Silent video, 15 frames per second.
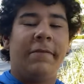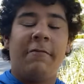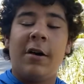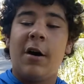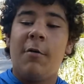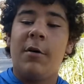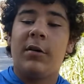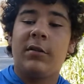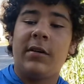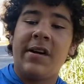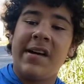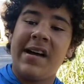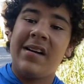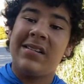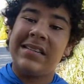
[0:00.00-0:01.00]
y'all want to learn
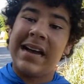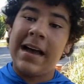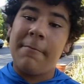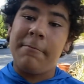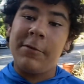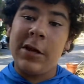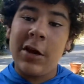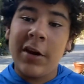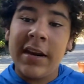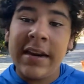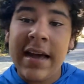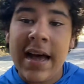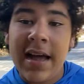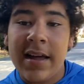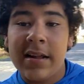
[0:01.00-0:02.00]
how to tie a beauty
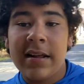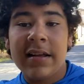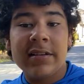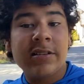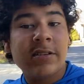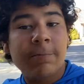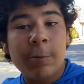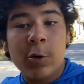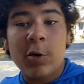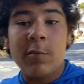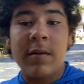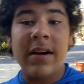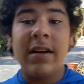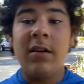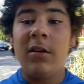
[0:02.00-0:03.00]
knot, spool
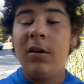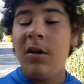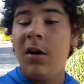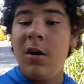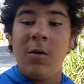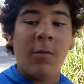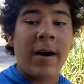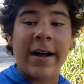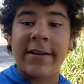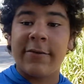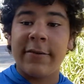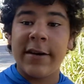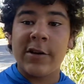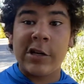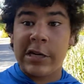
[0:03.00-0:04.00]
reel, watch
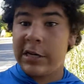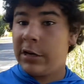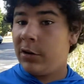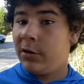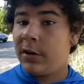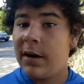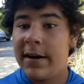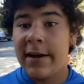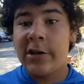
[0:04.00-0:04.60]
fishing, learn how to